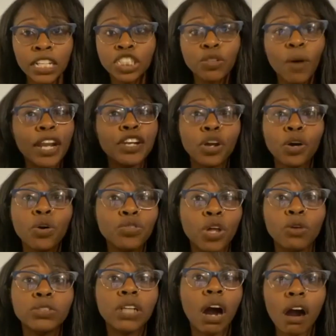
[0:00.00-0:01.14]
So I know
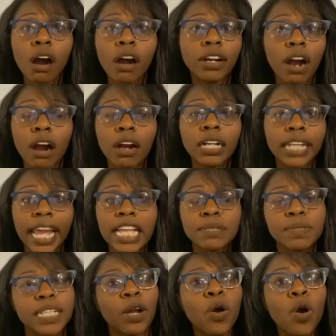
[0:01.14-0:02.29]
those hard days
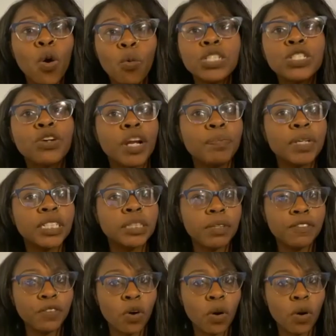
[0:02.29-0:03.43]
be like, what's going to push me
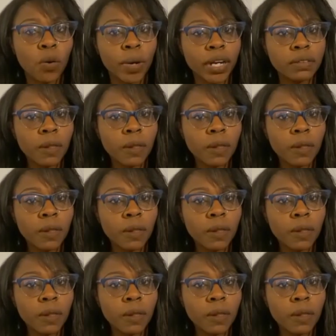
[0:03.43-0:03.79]
forward?